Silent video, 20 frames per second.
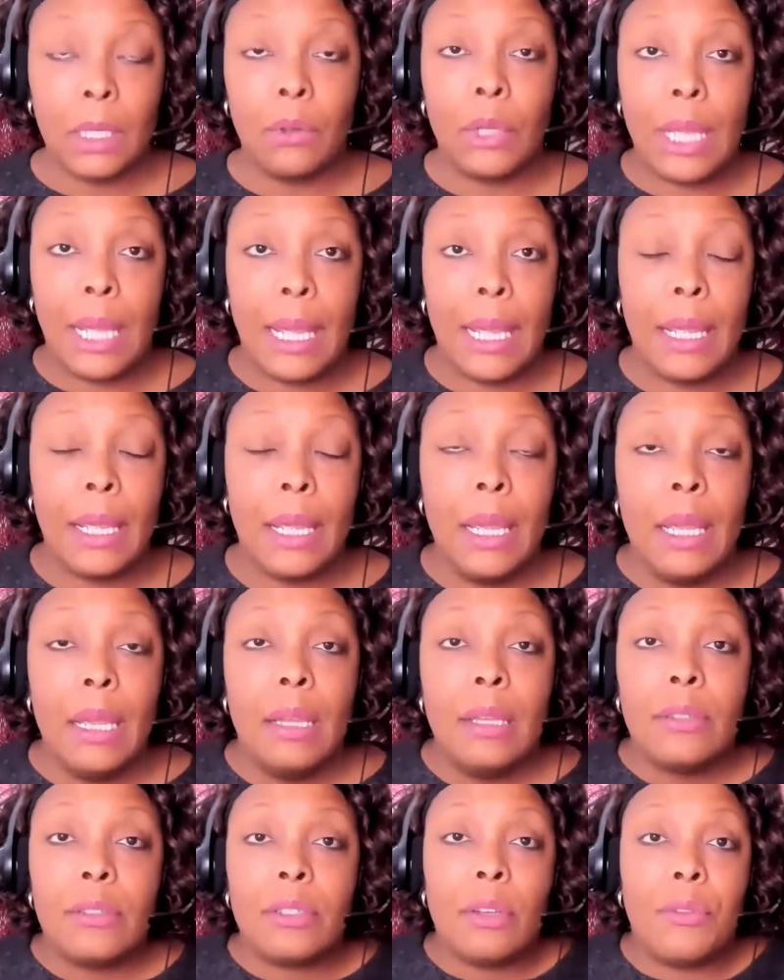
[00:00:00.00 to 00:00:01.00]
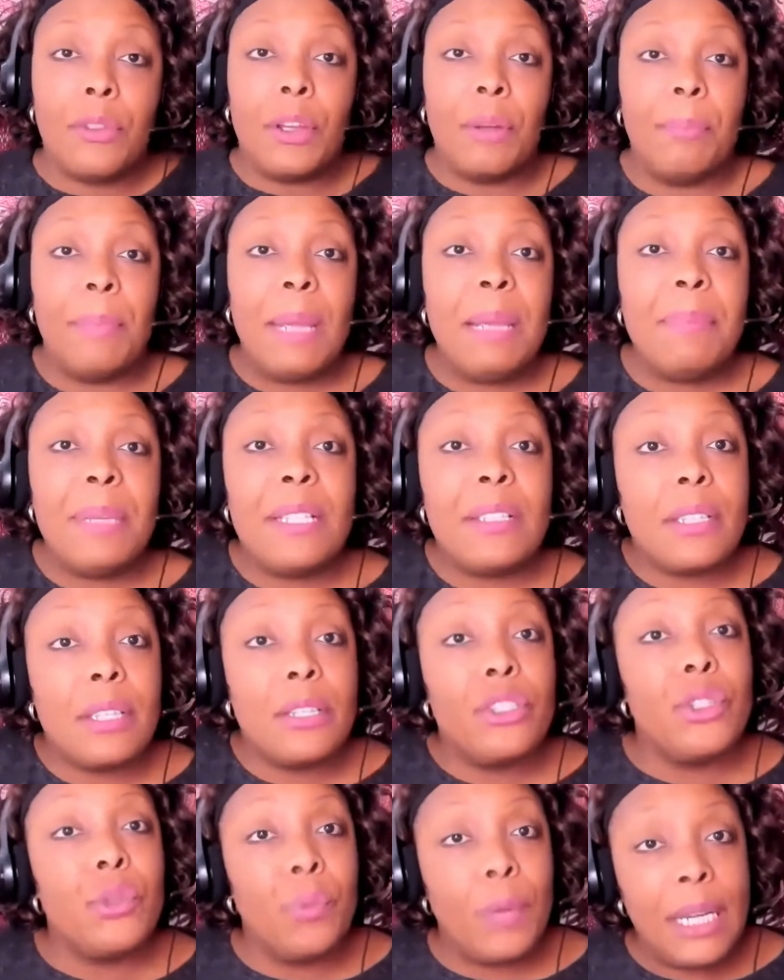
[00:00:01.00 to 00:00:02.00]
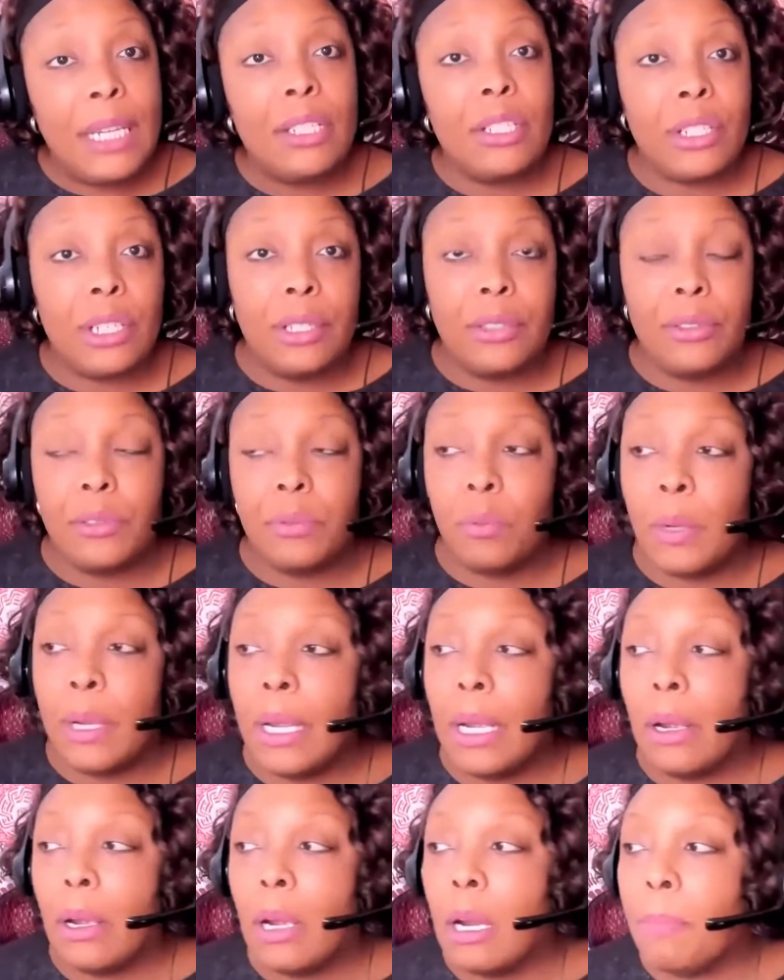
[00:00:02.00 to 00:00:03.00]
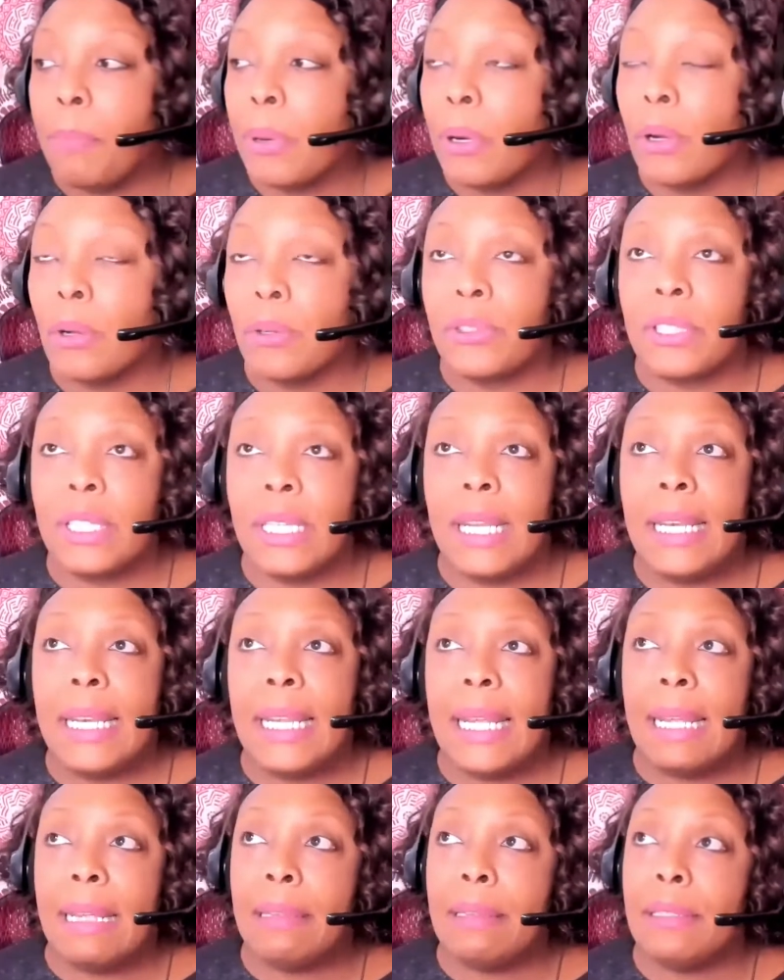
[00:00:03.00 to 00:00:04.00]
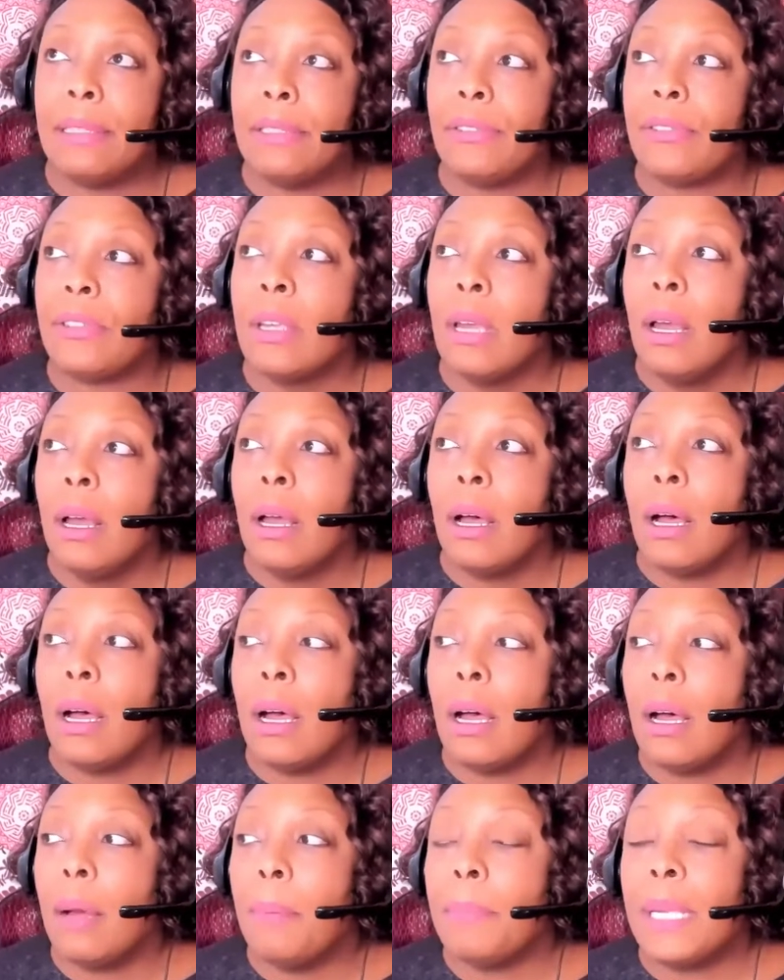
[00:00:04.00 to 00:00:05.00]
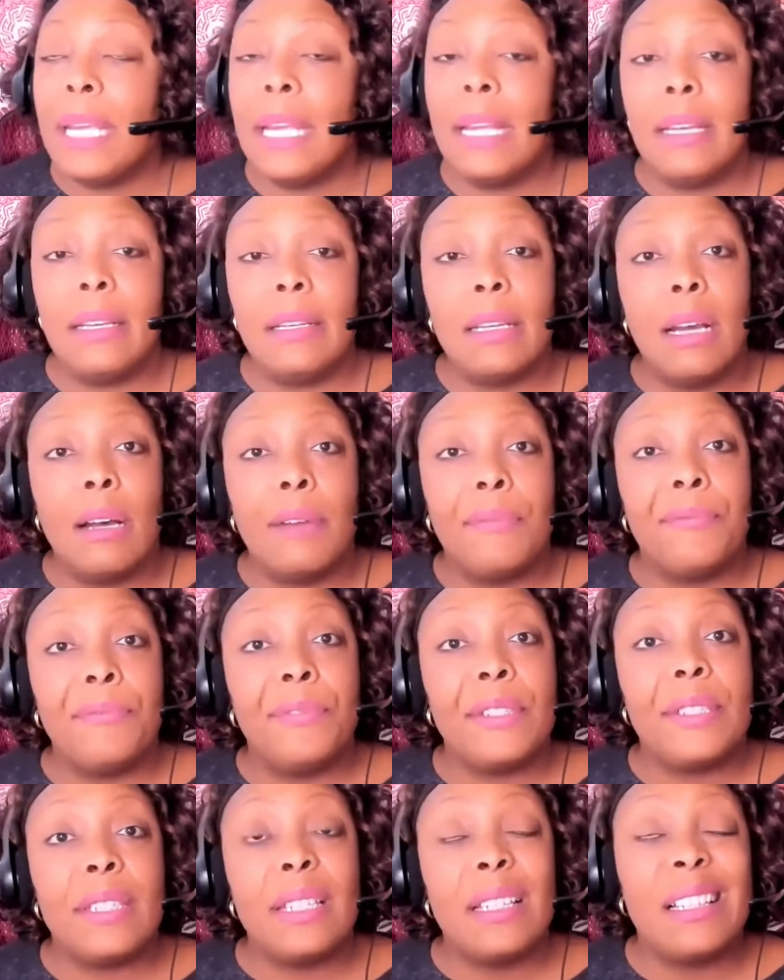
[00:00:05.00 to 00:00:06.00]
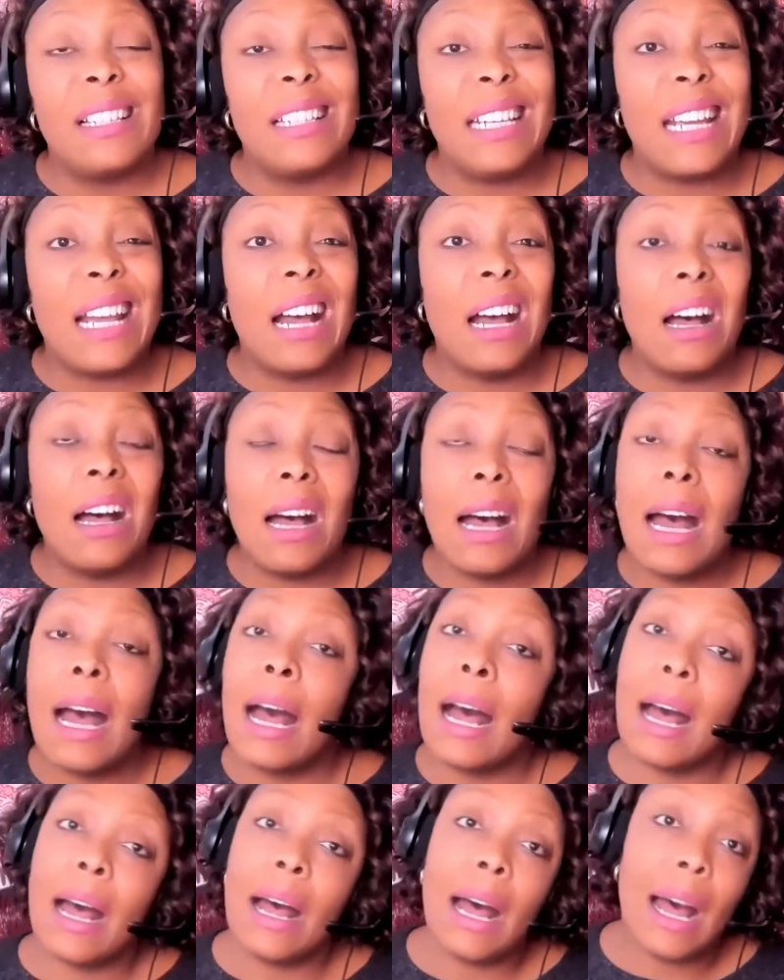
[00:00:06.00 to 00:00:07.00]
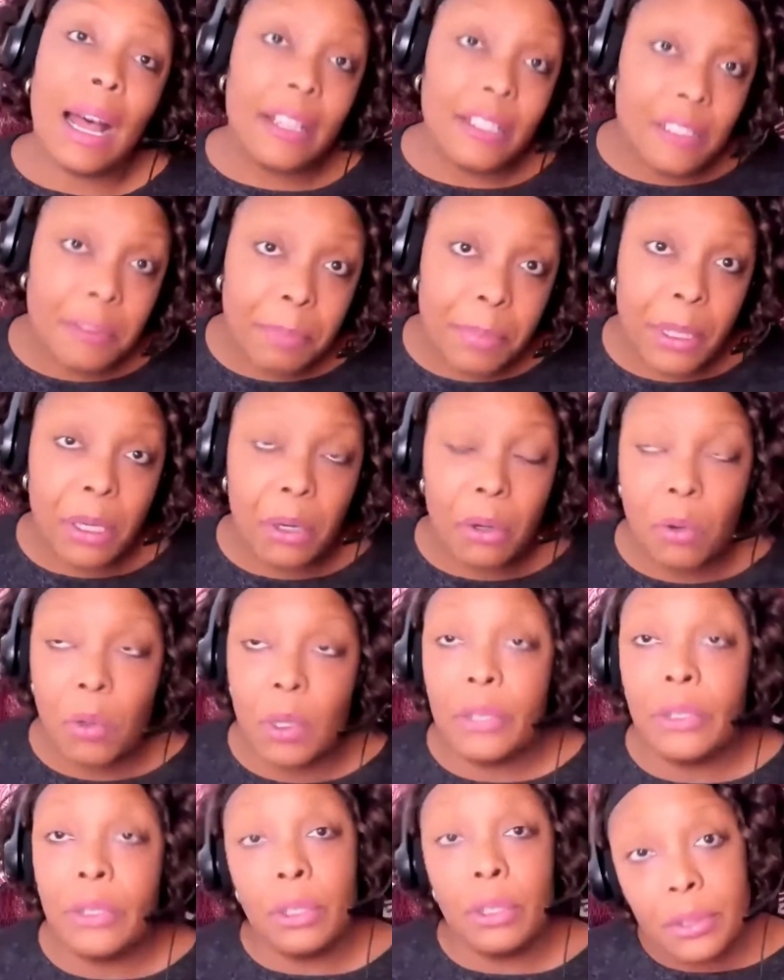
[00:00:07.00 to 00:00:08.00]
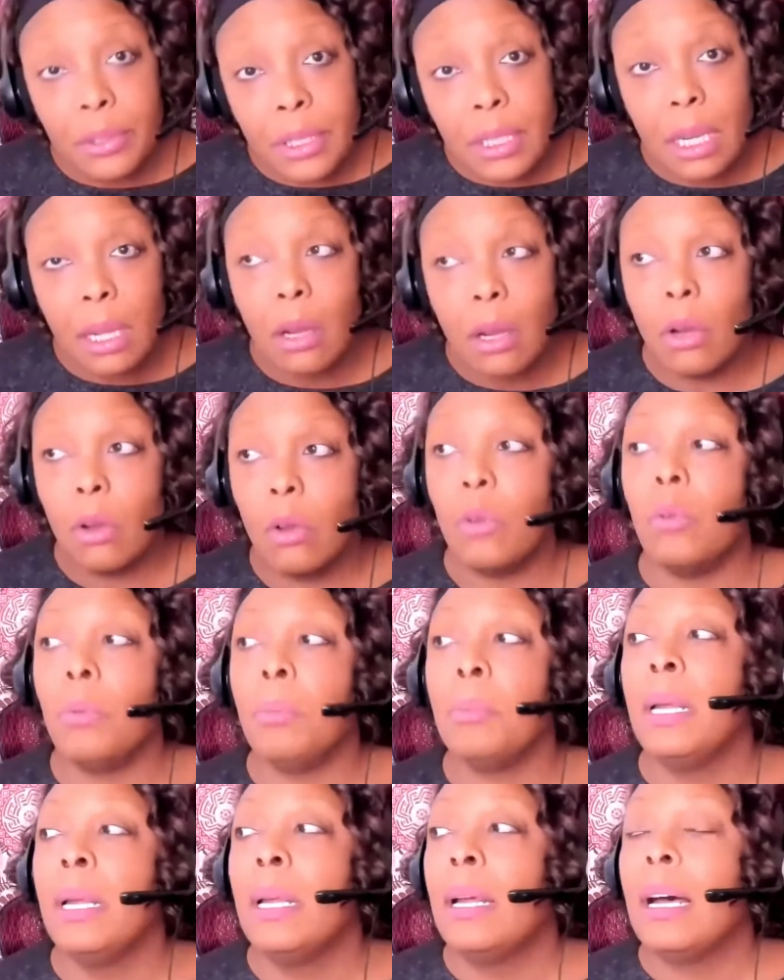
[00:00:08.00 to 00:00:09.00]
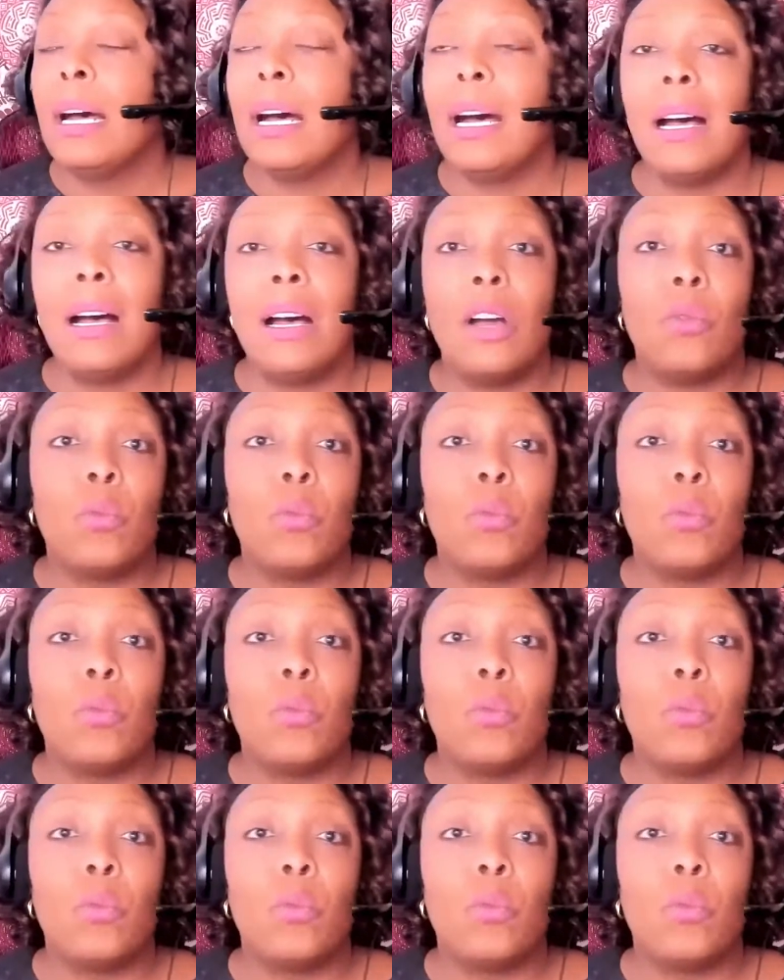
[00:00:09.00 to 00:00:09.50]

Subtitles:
Okay, so there may be situations where a person is in a facility, a hospital, a nursing home, a